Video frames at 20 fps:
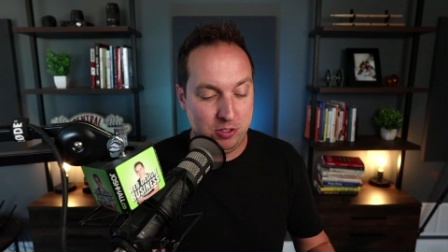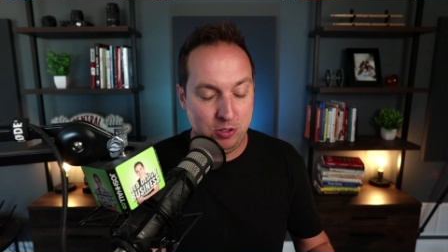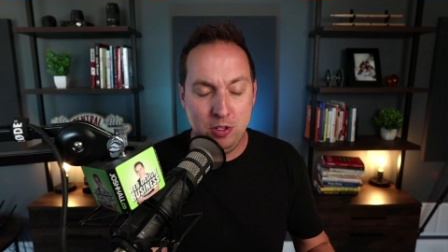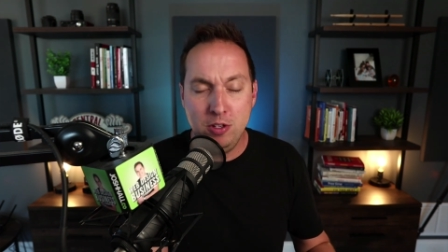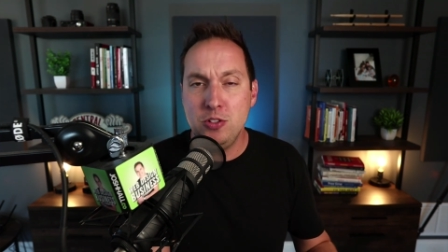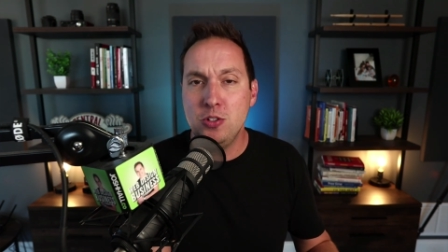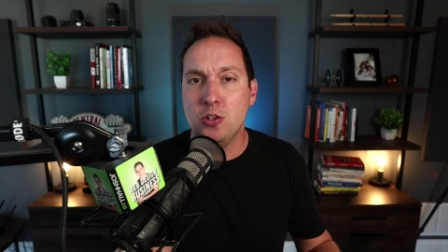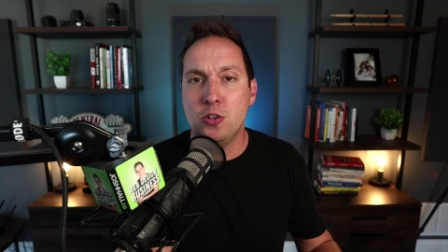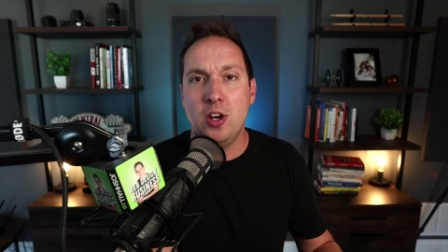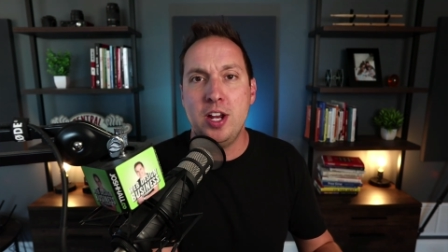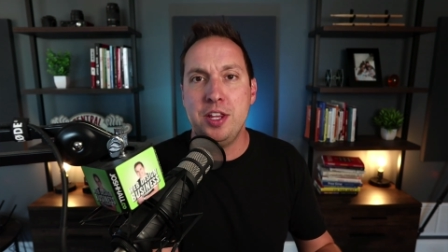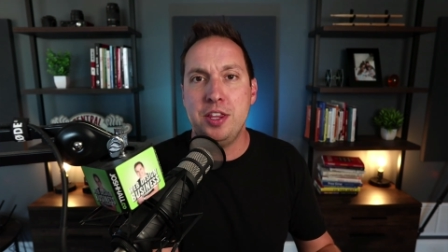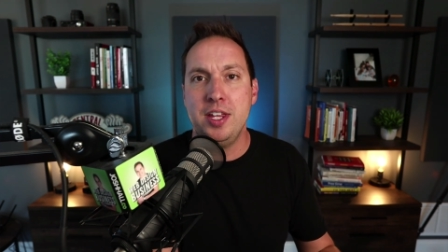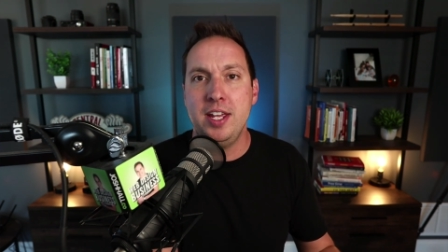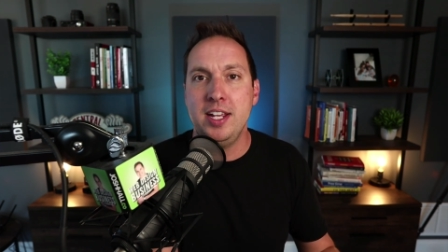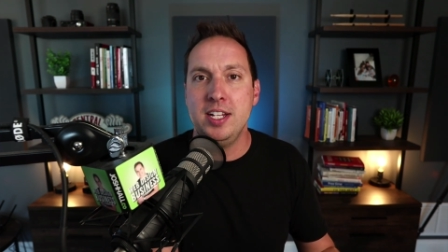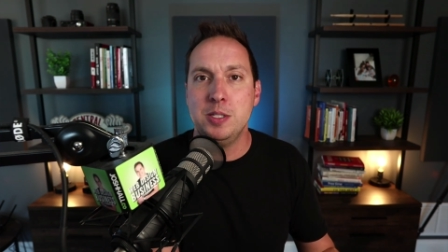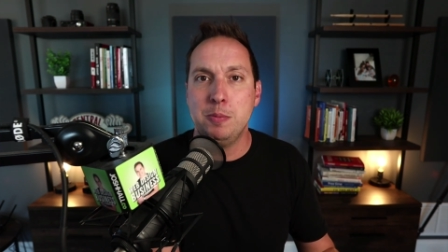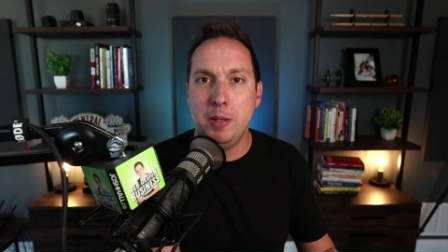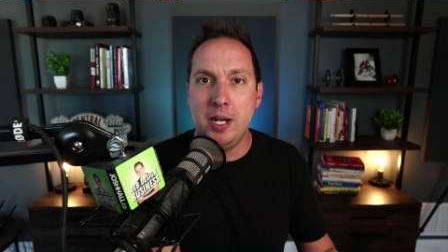So those are great
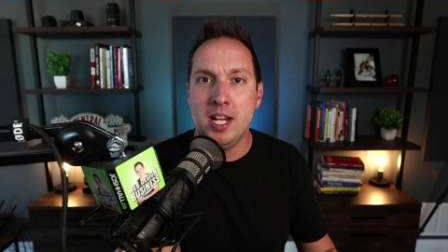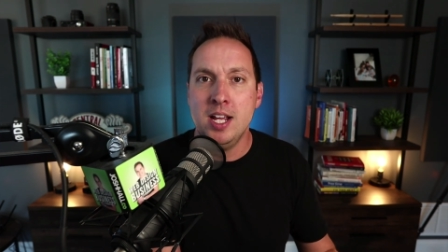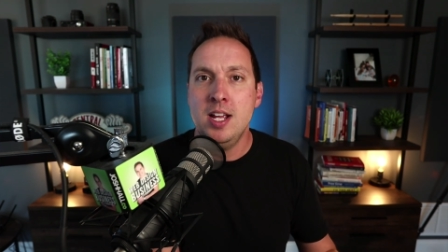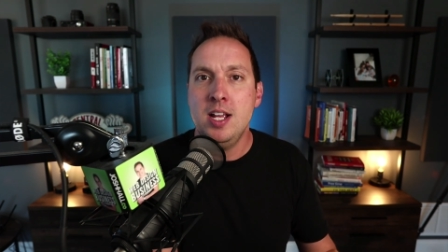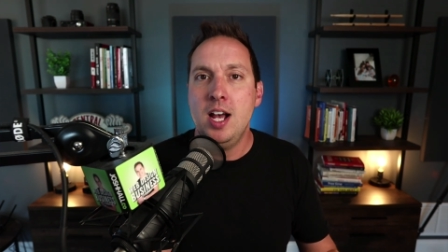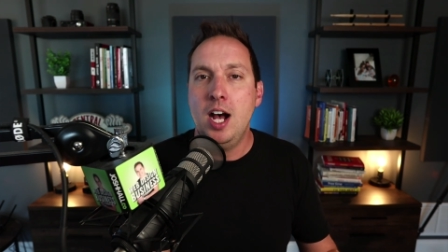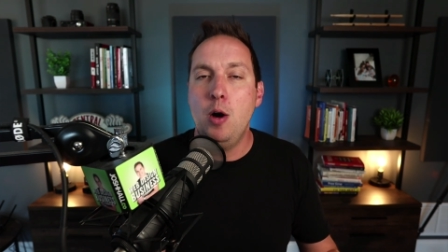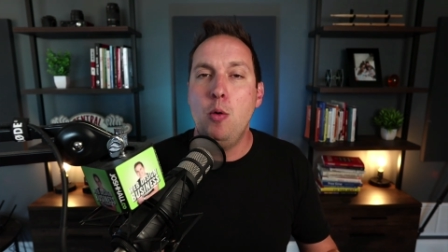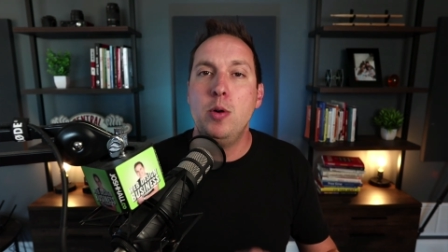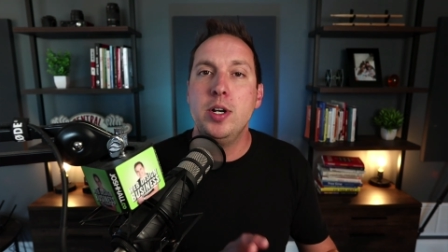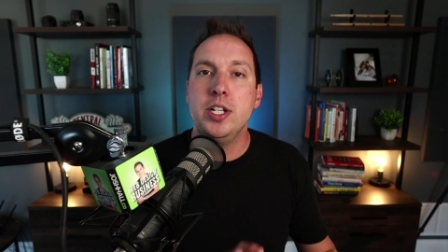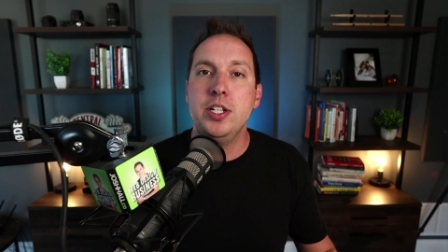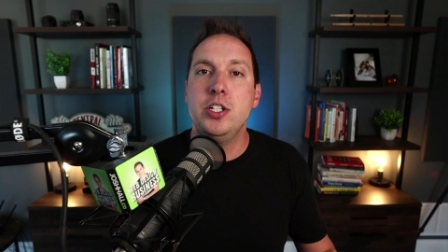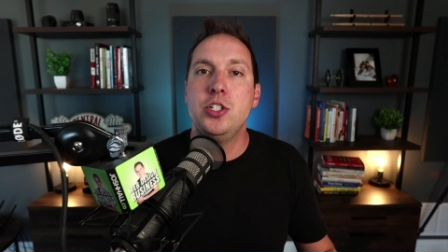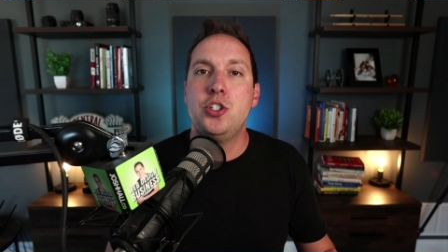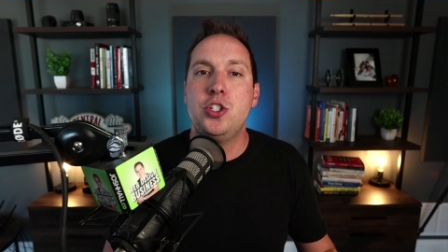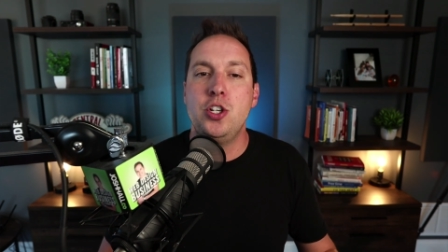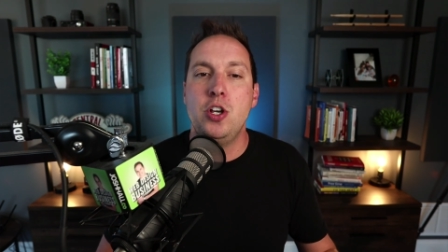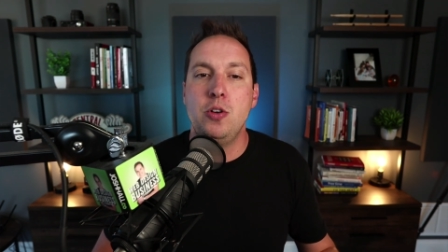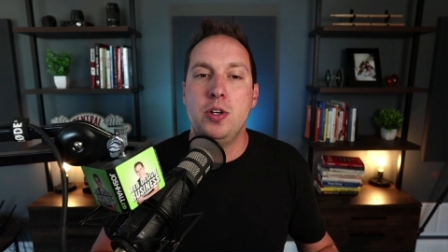things, but I wanted to
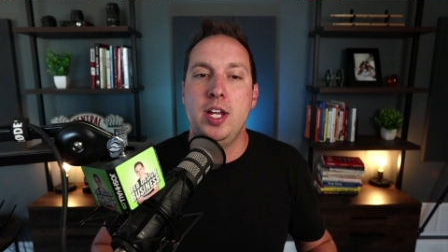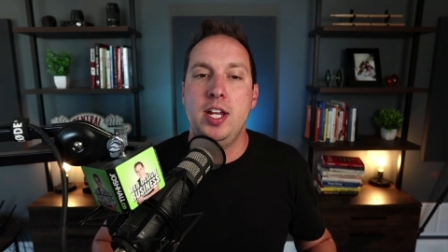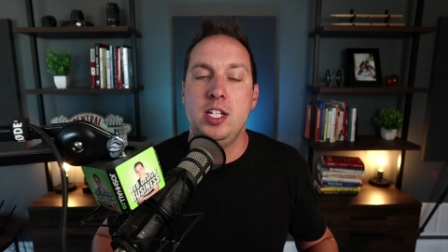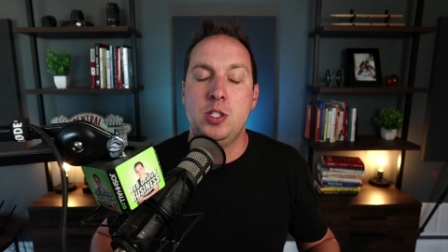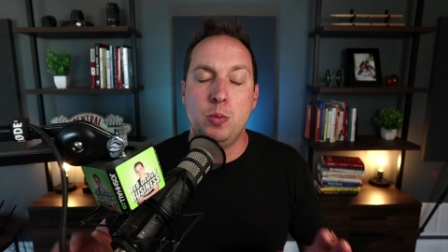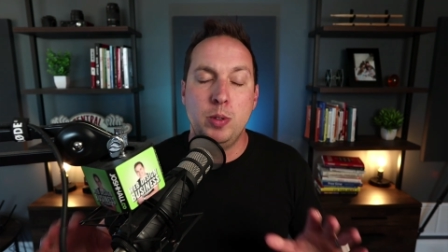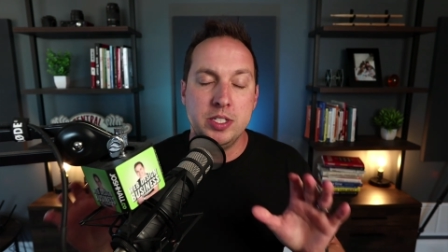showcase